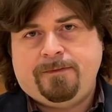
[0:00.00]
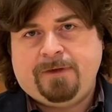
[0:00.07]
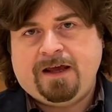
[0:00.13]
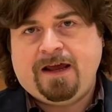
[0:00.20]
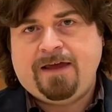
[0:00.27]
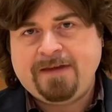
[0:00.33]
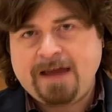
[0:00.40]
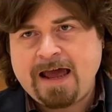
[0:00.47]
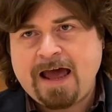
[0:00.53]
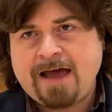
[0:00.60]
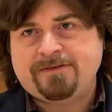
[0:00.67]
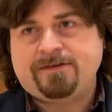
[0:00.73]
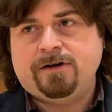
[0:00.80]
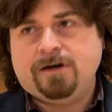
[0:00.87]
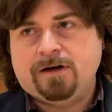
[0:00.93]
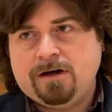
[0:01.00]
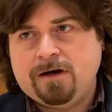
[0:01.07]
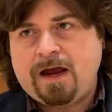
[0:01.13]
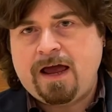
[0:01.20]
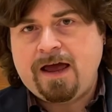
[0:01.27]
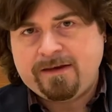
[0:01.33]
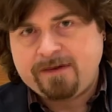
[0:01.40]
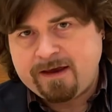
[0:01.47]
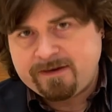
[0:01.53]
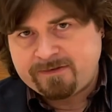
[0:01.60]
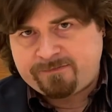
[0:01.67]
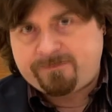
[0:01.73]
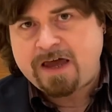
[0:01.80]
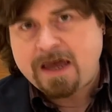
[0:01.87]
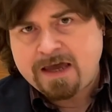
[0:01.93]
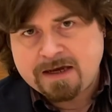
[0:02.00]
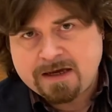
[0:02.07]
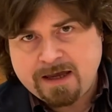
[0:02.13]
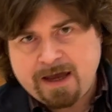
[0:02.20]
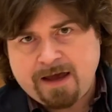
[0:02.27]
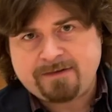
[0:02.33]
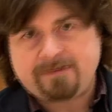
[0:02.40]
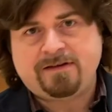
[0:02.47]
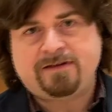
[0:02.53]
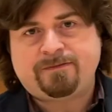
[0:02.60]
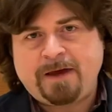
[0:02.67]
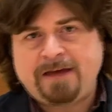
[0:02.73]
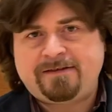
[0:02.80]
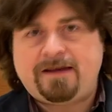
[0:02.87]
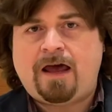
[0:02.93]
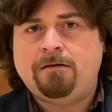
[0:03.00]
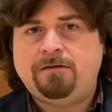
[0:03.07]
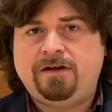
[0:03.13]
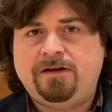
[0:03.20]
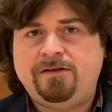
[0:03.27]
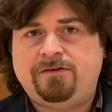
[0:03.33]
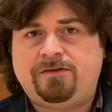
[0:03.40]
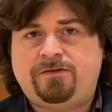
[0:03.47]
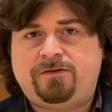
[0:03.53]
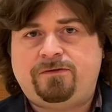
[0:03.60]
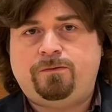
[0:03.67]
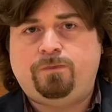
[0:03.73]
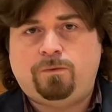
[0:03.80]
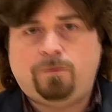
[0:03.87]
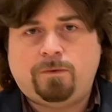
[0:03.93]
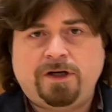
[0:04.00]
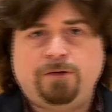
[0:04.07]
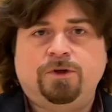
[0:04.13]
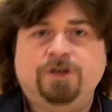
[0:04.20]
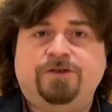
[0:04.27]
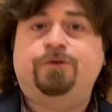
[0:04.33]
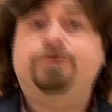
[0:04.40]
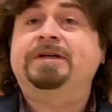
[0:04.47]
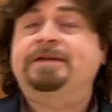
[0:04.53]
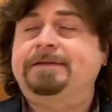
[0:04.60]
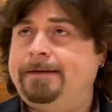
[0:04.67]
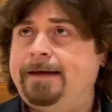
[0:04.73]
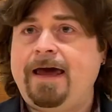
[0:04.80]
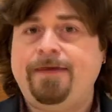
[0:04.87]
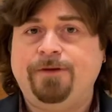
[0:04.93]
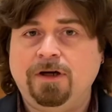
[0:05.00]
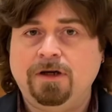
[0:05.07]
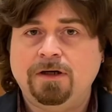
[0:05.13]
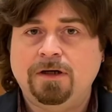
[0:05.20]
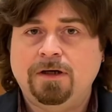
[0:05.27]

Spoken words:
And the answer, as vague as this may sound, is we will do it together.